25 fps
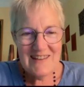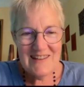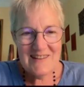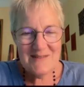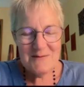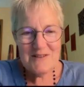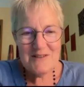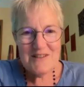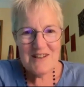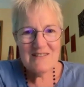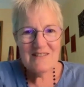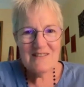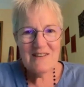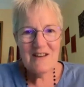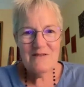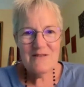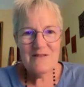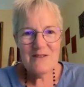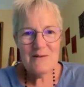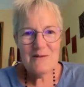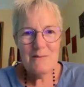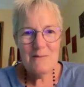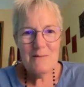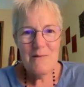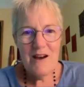is, which I love
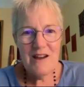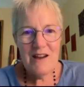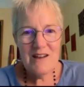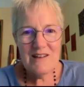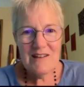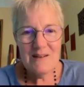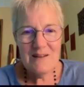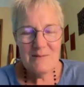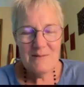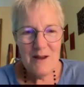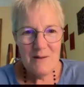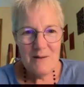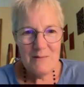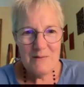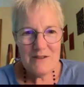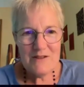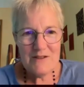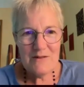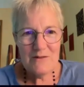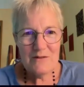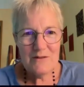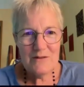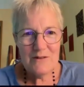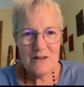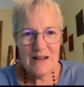to remind him how much
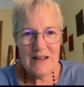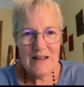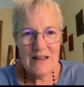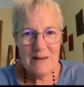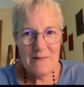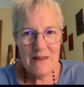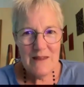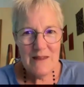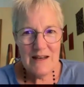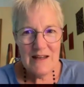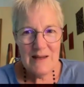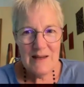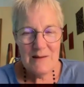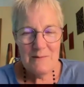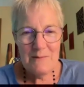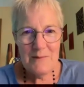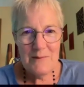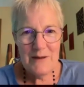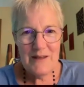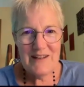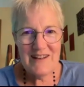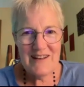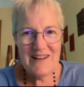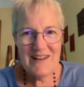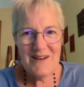older I am than him.
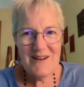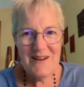But